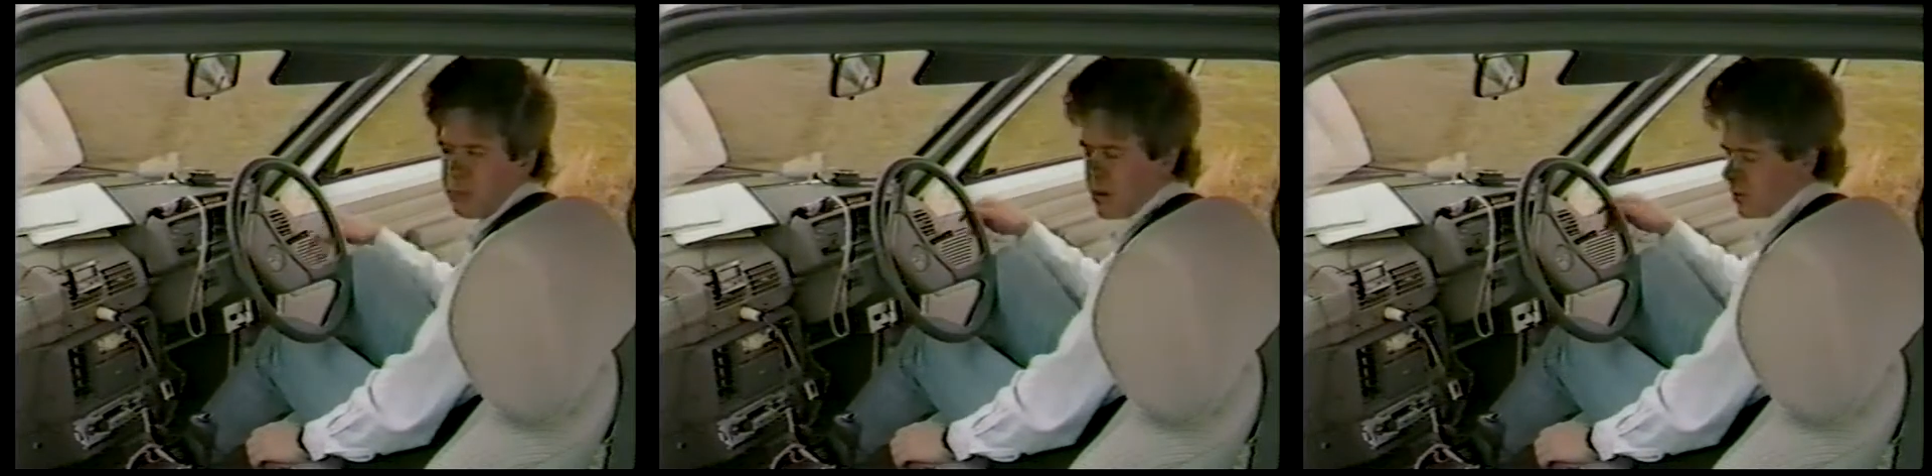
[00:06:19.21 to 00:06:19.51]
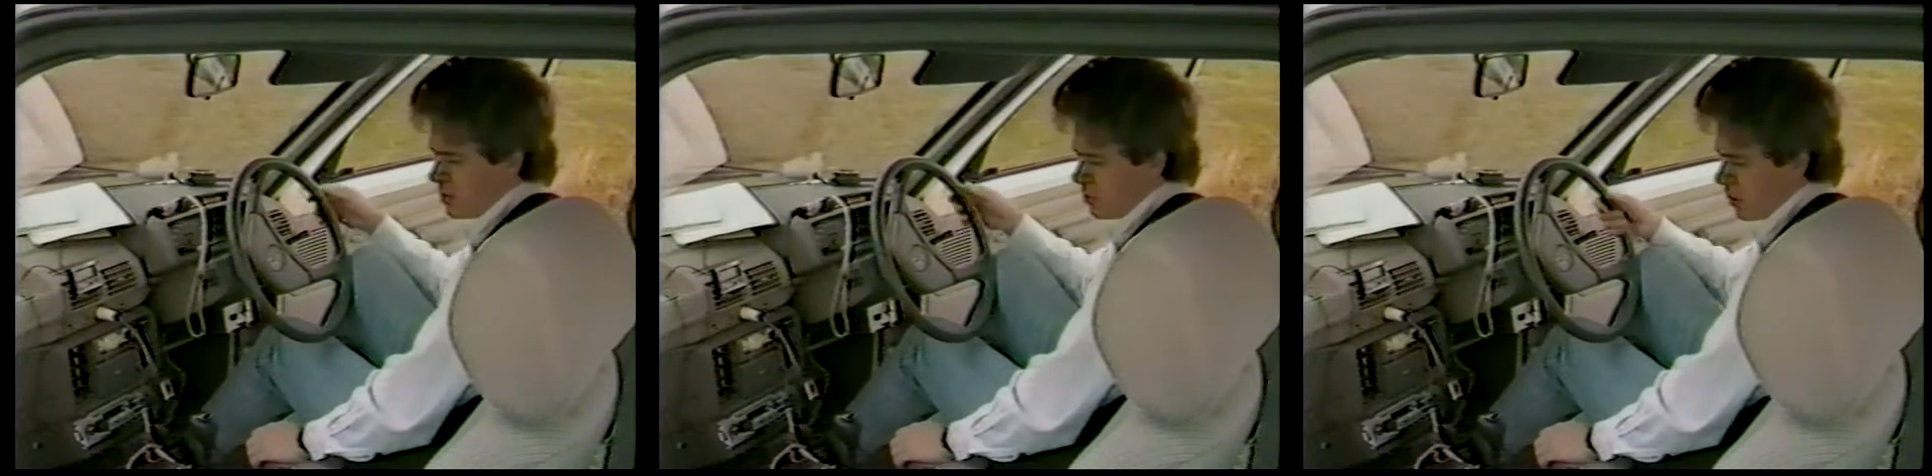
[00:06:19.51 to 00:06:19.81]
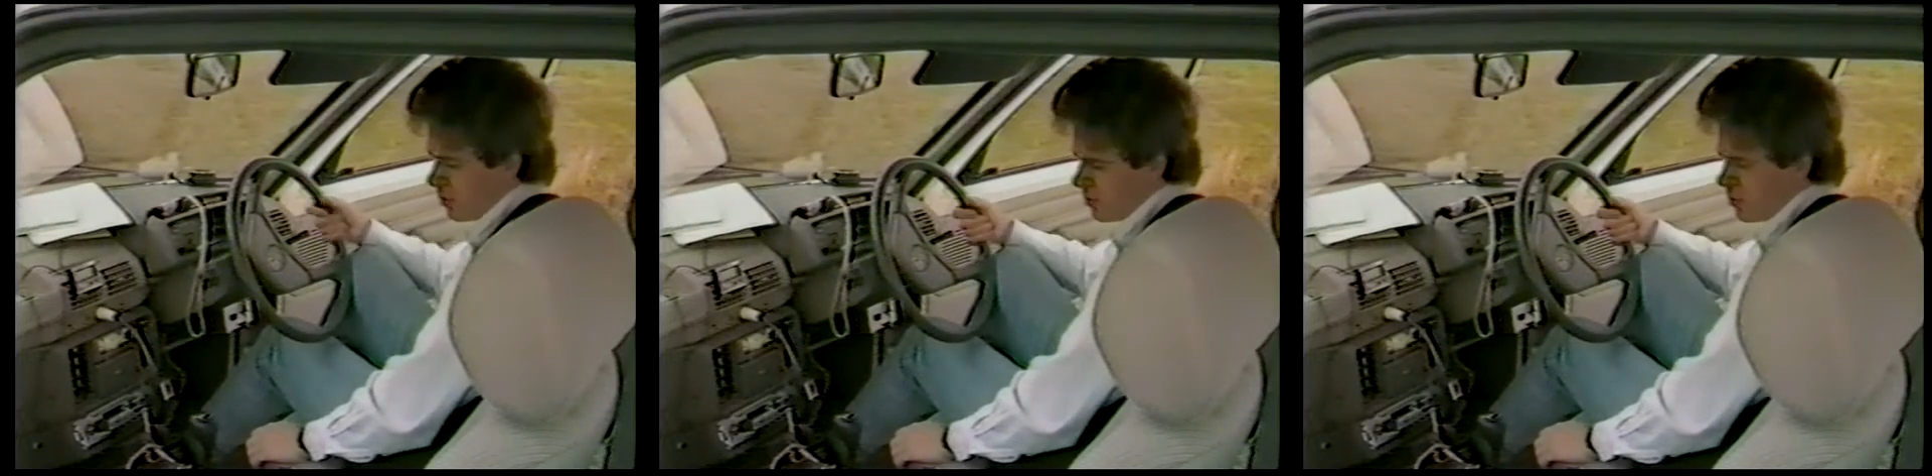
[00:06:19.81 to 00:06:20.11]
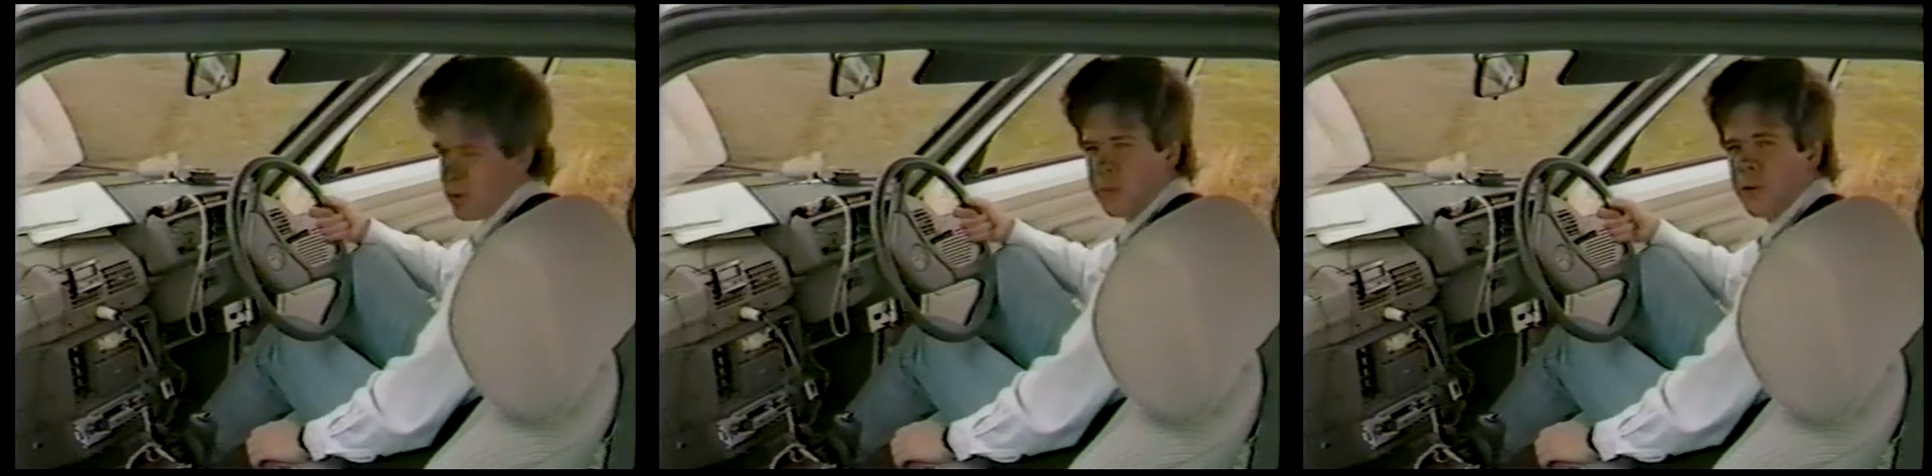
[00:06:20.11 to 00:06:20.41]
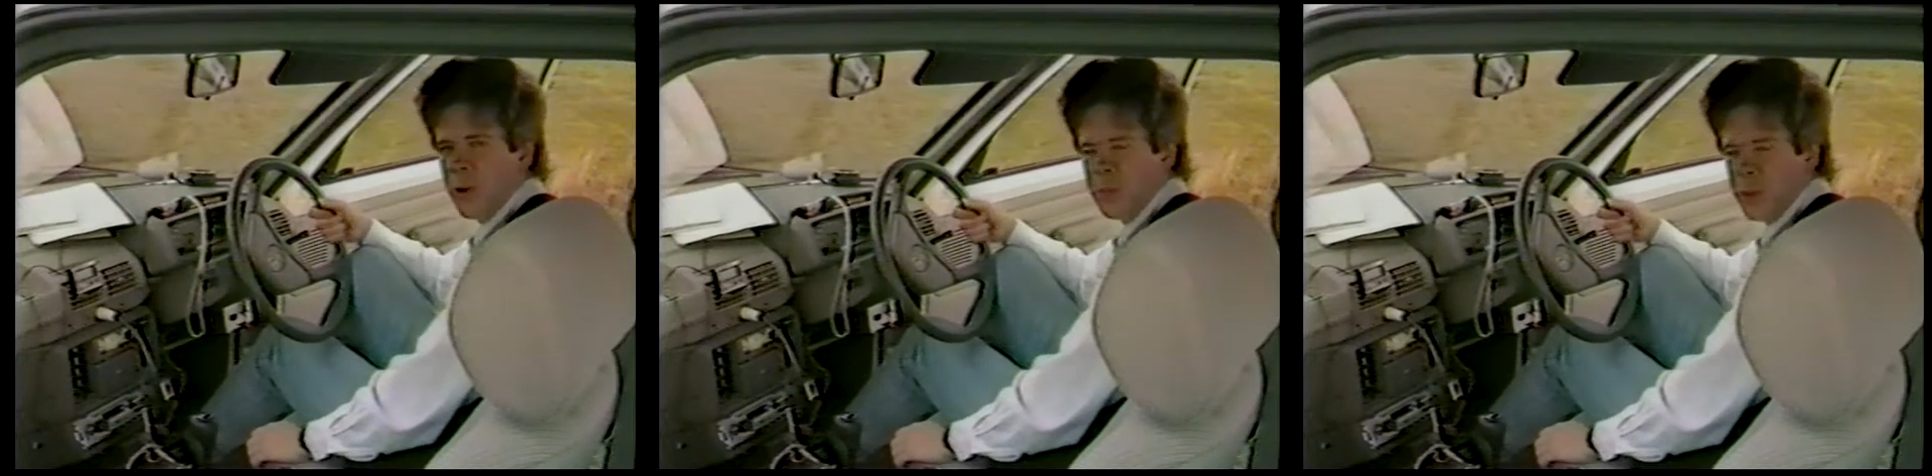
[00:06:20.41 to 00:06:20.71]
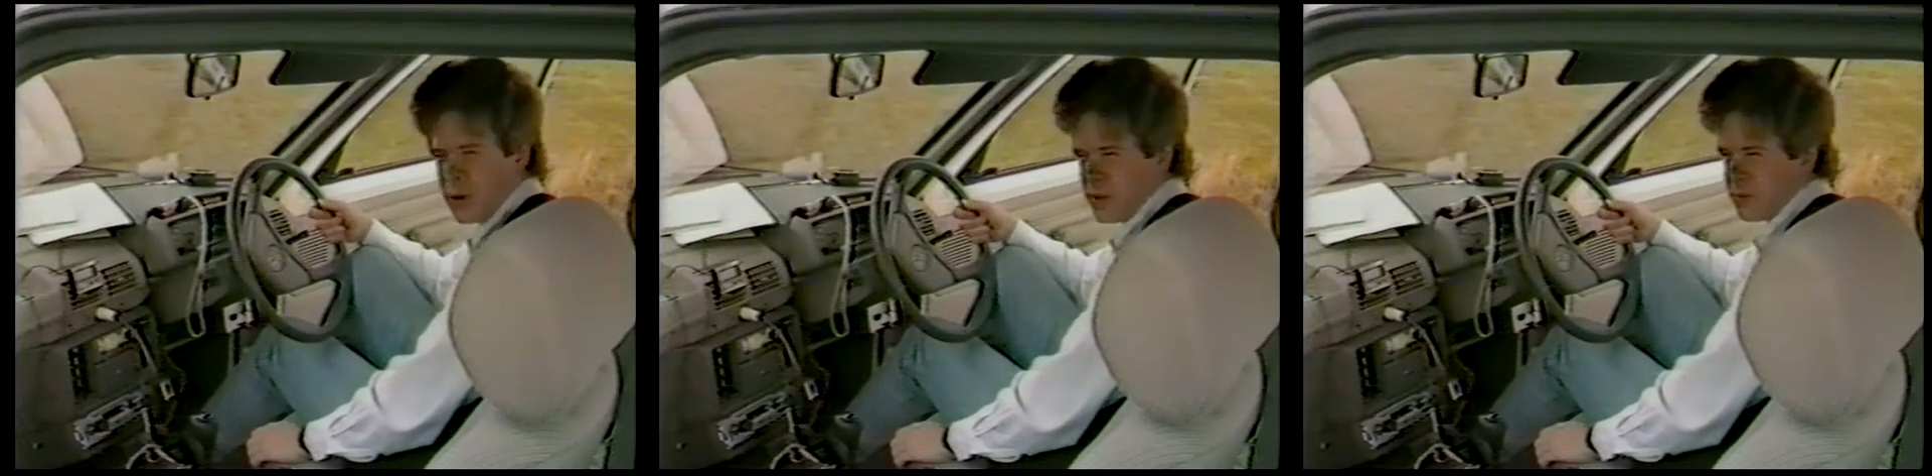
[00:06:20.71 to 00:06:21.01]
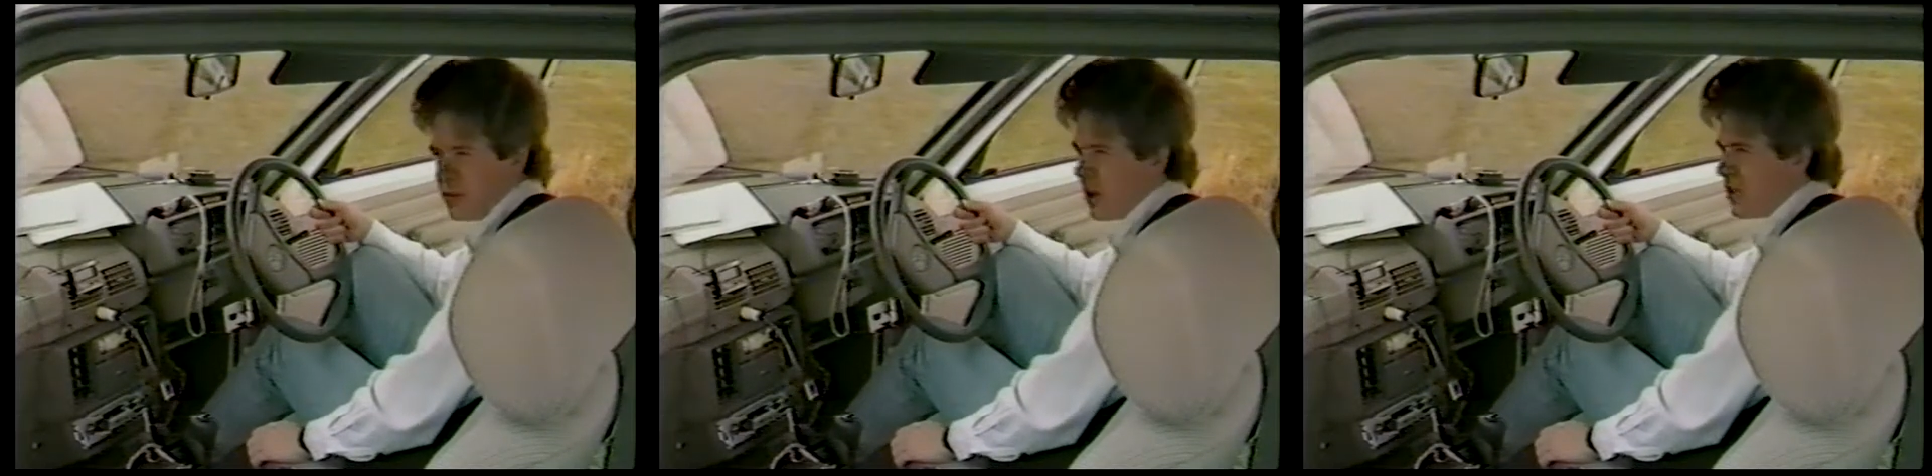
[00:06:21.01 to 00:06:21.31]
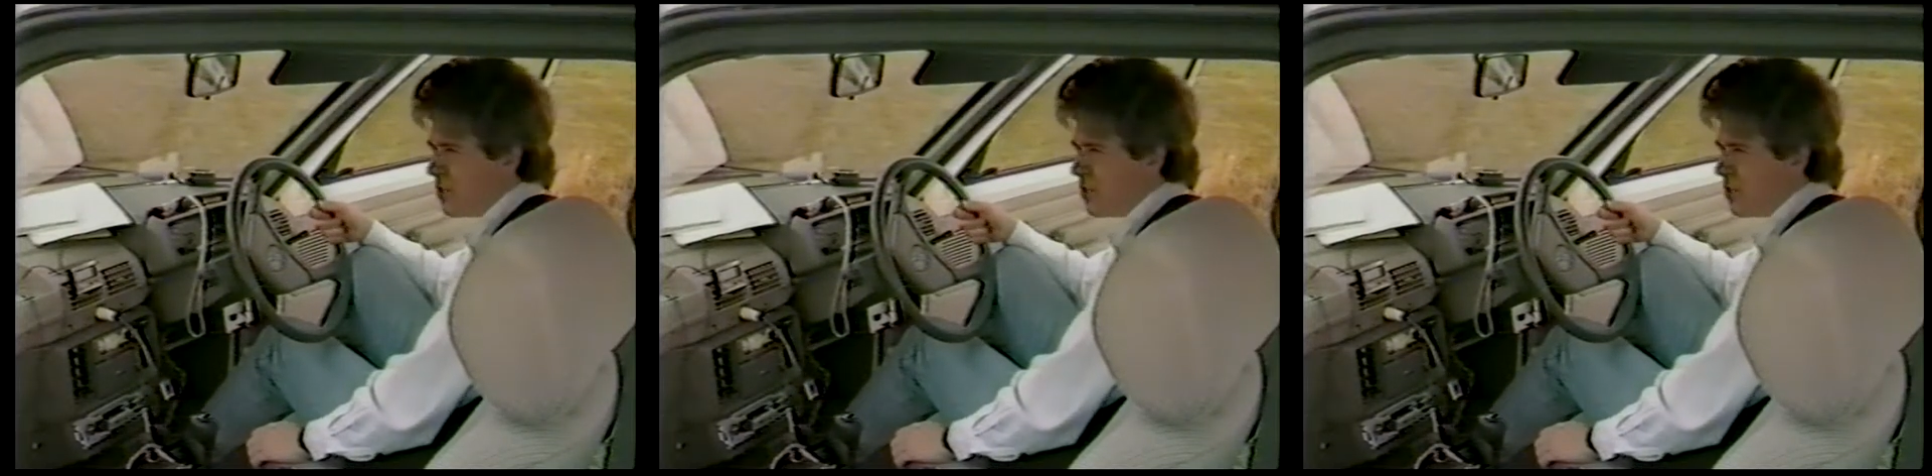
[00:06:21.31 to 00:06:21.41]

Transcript: one forty-four point five